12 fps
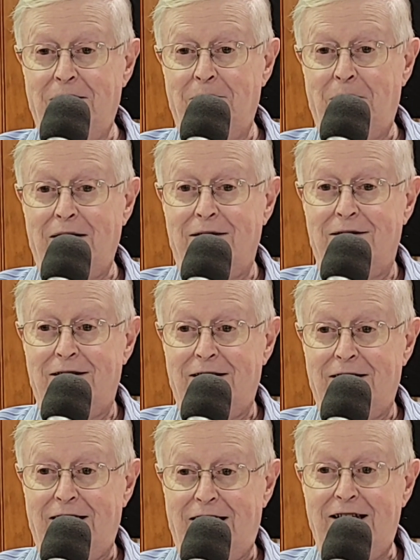but
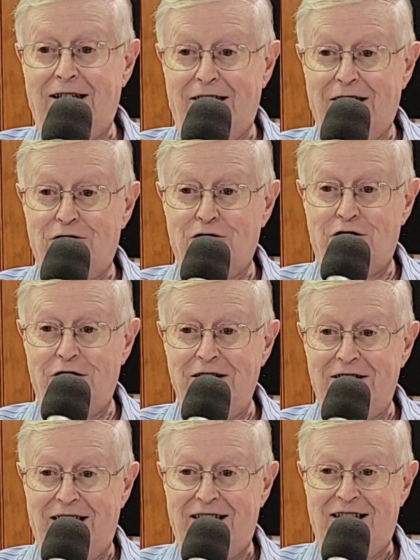he got interested
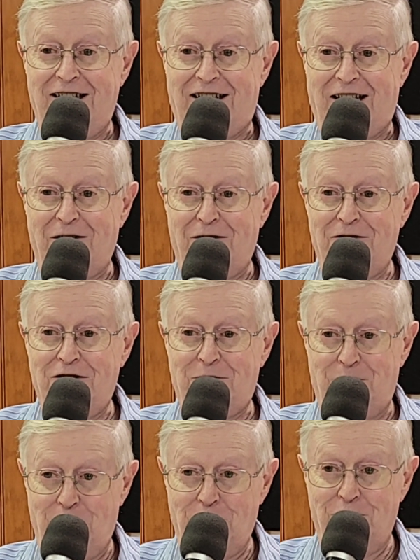in taking care of this
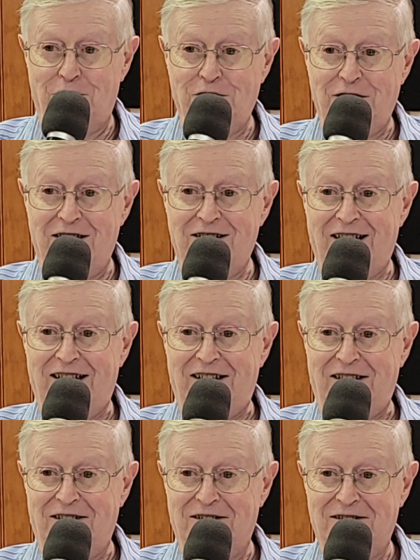beautiful young
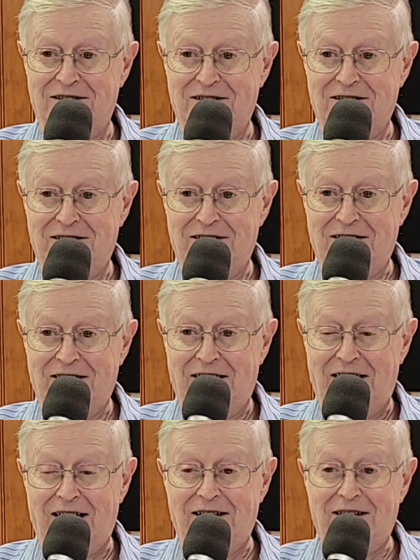lady
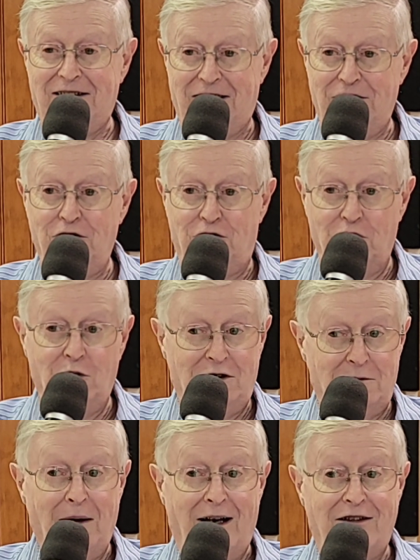and didn't do
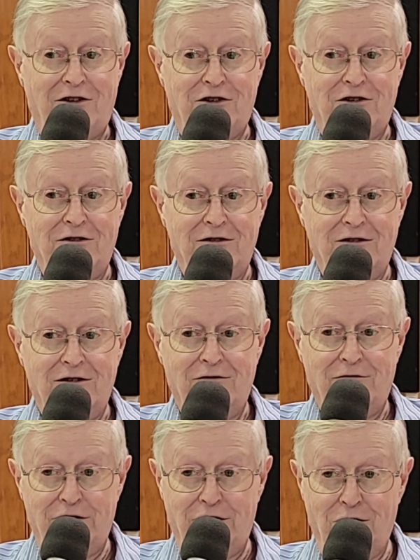as much
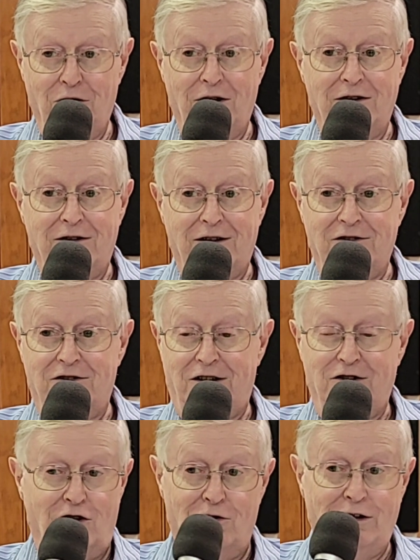for the Lord because
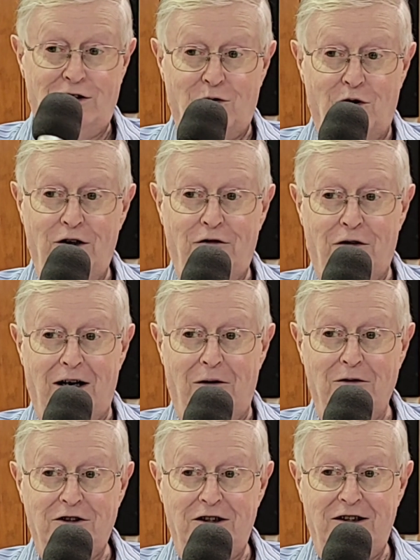there's only 24
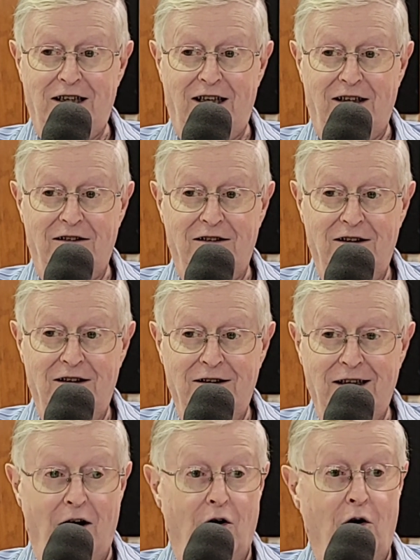hours in a day.
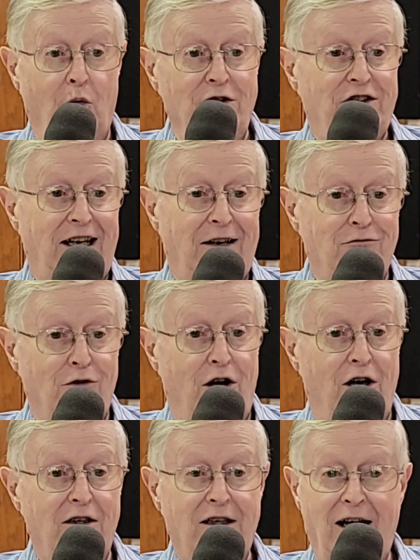Now, was that
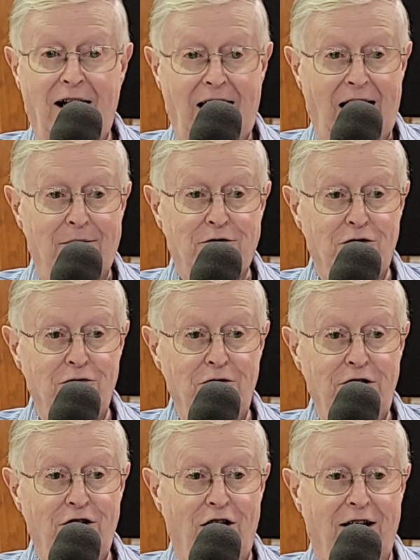wrong?
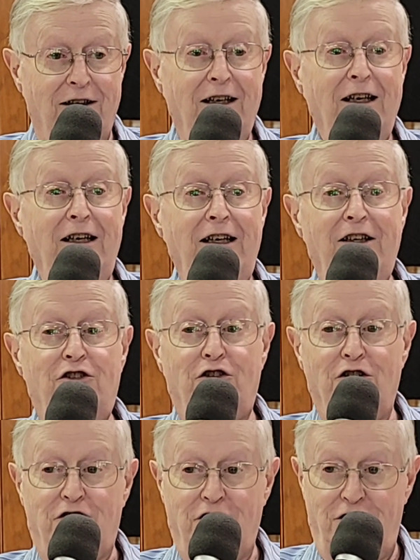Absolutely not. It's
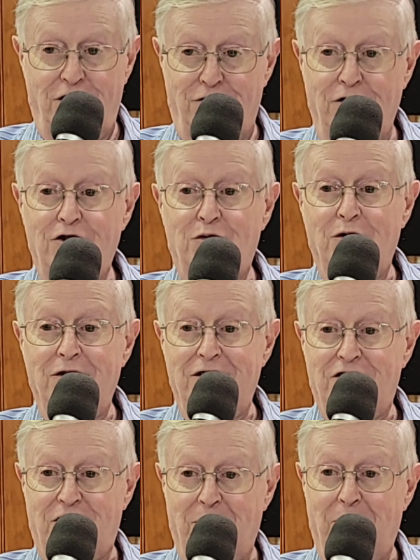just a difference when
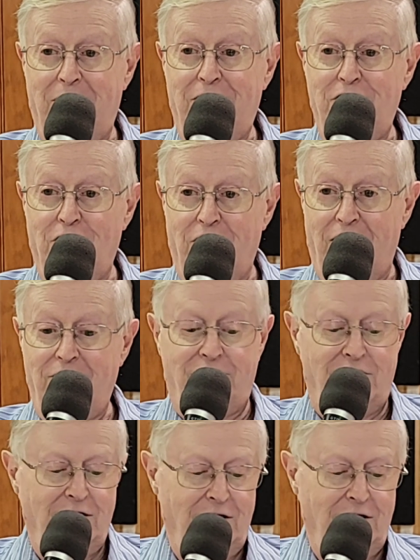there's somebody in your life